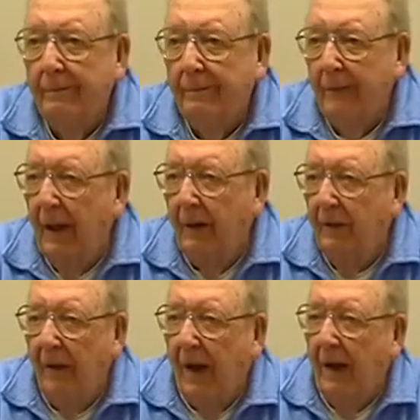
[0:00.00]

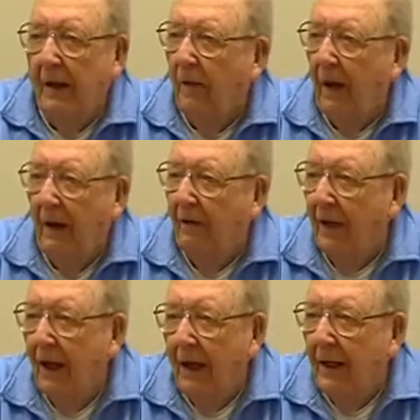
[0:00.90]
now I don't have
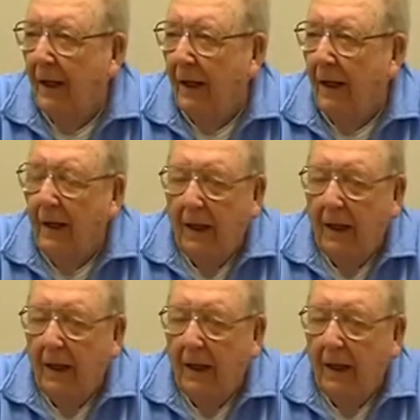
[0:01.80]
any idea